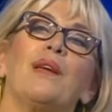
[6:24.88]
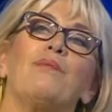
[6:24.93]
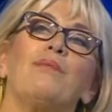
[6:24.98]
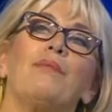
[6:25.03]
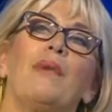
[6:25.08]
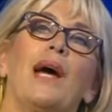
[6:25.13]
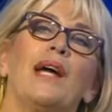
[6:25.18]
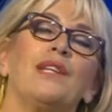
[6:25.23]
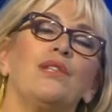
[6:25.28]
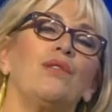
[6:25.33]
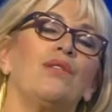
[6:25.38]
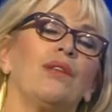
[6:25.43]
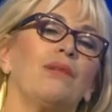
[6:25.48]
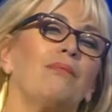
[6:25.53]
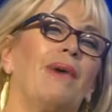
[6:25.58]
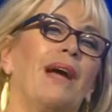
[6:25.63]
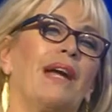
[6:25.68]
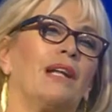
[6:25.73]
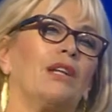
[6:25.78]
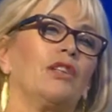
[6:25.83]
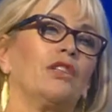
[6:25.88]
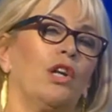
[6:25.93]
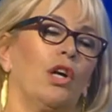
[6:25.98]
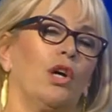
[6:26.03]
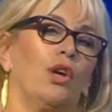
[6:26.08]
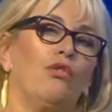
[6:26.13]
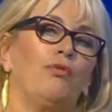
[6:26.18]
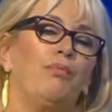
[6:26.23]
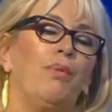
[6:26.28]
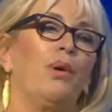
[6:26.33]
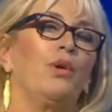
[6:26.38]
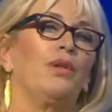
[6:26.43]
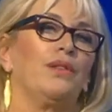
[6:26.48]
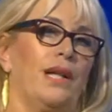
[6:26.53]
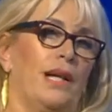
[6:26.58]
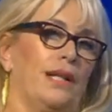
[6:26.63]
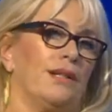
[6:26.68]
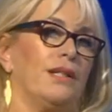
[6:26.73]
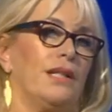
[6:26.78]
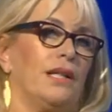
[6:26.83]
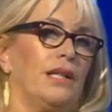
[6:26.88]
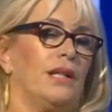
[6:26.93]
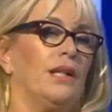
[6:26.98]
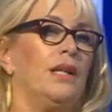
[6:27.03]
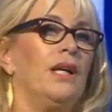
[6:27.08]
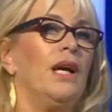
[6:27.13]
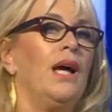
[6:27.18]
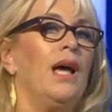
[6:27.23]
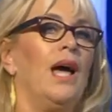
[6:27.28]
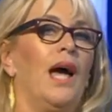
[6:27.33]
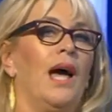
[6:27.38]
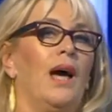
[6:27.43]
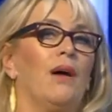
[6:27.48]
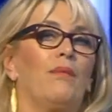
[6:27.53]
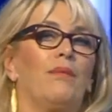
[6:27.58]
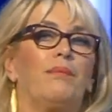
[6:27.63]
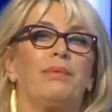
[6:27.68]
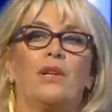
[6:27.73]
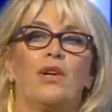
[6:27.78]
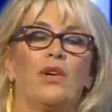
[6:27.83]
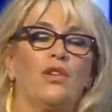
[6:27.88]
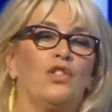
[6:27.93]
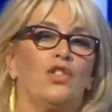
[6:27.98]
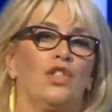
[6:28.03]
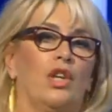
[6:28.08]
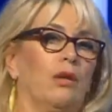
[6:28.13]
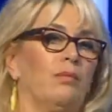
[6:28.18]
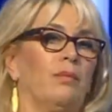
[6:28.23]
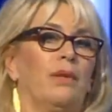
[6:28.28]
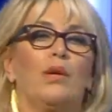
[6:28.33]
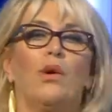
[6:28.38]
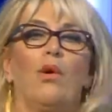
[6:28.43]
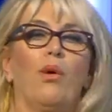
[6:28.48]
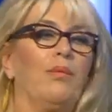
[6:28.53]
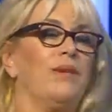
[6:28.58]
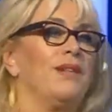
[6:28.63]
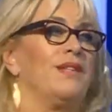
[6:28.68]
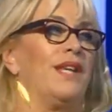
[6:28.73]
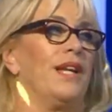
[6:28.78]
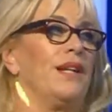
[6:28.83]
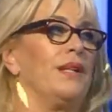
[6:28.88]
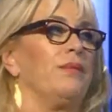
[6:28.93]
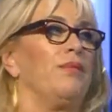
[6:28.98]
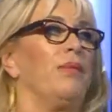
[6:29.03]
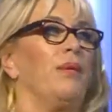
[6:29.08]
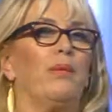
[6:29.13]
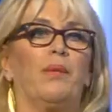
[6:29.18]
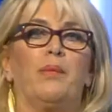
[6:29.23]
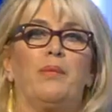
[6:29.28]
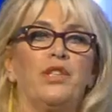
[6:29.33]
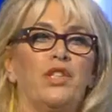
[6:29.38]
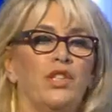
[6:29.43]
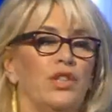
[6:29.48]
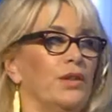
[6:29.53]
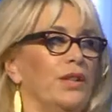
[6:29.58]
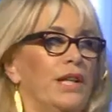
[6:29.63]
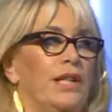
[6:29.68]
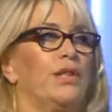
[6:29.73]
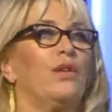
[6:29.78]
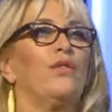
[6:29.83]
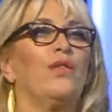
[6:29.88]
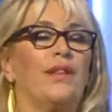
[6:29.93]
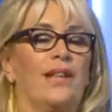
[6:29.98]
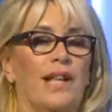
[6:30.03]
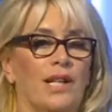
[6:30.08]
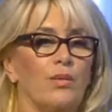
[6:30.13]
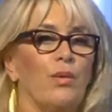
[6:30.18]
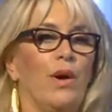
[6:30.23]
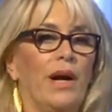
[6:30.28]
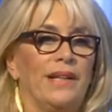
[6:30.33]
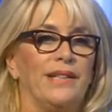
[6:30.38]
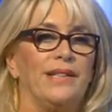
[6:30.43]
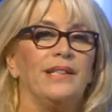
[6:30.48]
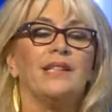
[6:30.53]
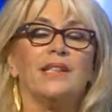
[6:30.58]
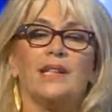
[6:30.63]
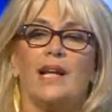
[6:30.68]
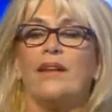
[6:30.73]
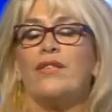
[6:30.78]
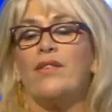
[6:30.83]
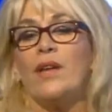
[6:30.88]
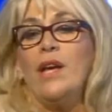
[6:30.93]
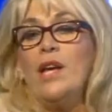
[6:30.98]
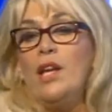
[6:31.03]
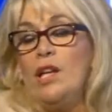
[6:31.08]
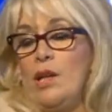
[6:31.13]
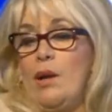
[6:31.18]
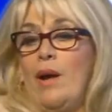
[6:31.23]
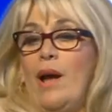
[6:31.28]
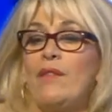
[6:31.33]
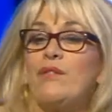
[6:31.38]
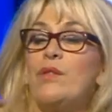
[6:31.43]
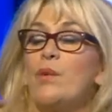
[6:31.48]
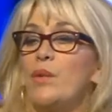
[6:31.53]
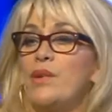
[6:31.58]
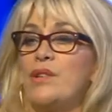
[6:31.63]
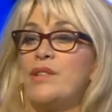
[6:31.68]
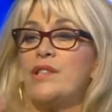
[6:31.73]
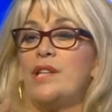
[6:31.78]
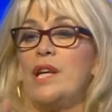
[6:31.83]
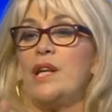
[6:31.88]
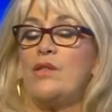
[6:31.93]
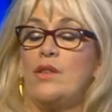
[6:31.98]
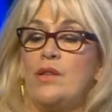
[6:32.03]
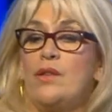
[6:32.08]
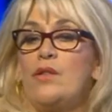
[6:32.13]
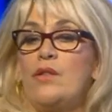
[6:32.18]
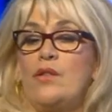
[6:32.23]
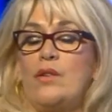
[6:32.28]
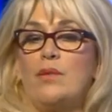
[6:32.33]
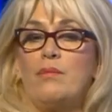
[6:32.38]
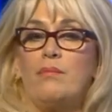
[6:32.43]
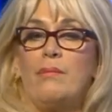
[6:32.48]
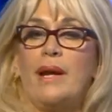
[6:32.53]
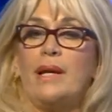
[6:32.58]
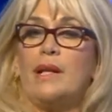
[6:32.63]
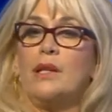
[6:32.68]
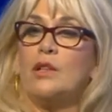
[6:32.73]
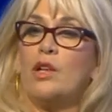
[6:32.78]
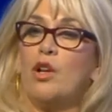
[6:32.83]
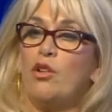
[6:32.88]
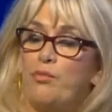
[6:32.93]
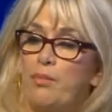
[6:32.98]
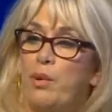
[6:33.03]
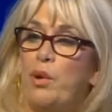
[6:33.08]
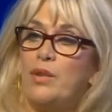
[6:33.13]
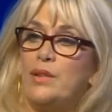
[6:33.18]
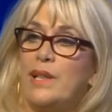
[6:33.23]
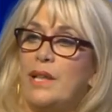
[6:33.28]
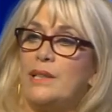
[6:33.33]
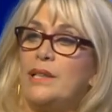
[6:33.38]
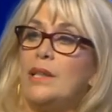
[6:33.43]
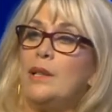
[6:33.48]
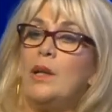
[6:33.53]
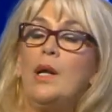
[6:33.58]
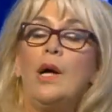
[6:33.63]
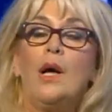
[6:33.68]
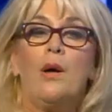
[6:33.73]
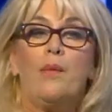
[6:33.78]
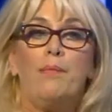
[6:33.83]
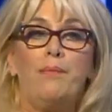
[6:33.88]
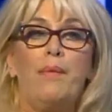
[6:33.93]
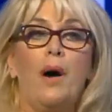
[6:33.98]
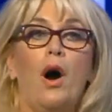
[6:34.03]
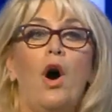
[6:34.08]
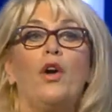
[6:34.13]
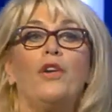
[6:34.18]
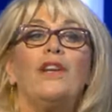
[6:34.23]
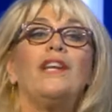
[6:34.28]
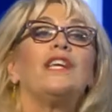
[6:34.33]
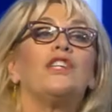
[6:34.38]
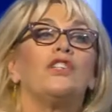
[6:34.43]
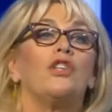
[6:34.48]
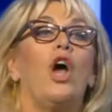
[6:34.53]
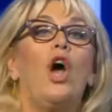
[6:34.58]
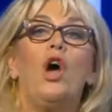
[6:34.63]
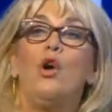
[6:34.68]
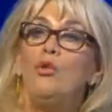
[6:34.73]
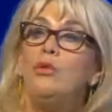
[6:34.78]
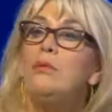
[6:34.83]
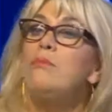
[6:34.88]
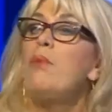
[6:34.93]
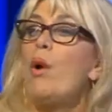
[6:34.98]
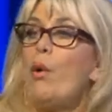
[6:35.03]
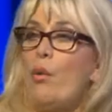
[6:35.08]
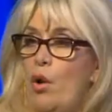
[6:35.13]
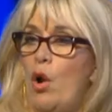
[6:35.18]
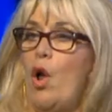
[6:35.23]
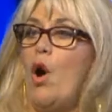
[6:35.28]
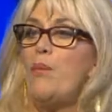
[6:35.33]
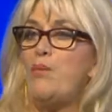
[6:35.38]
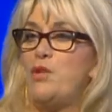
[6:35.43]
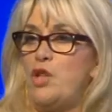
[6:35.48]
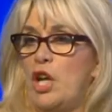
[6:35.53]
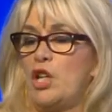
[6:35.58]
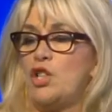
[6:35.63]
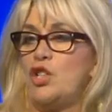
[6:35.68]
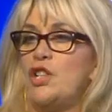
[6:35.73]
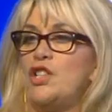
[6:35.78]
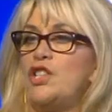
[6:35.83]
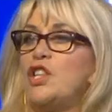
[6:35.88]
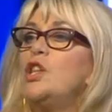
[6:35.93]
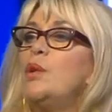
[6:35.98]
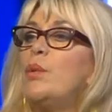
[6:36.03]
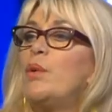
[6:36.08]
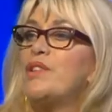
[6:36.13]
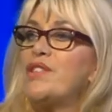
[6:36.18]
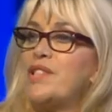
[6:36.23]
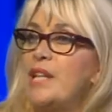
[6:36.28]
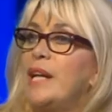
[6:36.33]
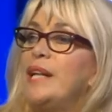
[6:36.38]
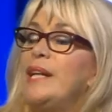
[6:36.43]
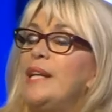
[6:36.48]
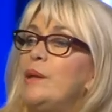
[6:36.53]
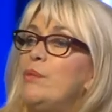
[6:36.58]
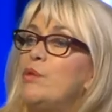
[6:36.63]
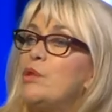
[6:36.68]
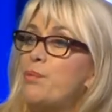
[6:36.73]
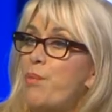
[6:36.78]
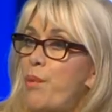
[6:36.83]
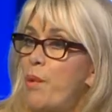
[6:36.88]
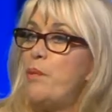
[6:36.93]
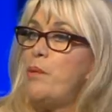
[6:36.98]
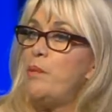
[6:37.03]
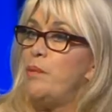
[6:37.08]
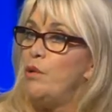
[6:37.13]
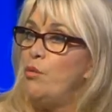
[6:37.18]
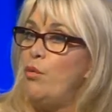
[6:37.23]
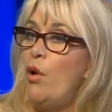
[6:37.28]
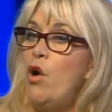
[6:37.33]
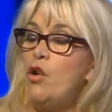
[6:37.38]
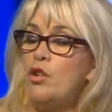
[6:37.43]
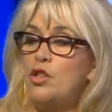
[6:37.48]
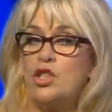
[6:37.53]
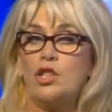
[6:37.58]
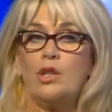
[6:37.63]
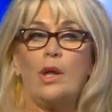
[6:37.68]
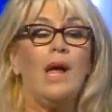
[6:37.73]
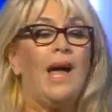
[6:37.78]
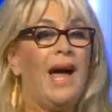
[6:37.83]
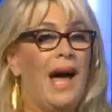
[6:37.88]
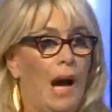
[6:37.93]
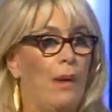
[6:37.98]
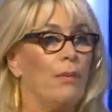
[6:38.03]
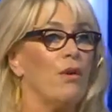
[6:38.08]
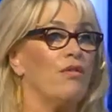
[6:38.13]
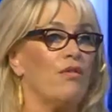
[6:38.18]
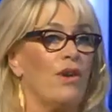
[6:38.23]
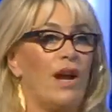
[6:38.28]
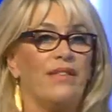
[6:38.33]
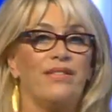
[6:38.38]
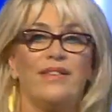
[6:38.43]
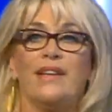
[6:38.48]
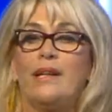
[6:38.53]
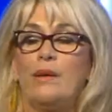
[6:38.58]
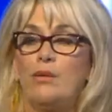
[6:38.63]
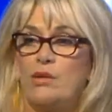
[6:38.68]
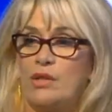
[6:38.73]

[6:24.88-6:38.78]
them. I don't think Michael Gove pulled that deal um, because Jeremy Corbyn said he probably should. I don't think that's why he did it. I think you know everyone is saying that, that Michael Gove pulled that deal on his own moral I'm sure that's objections and I'm, I'm sure saying he was probably wrong to do. However, I think he was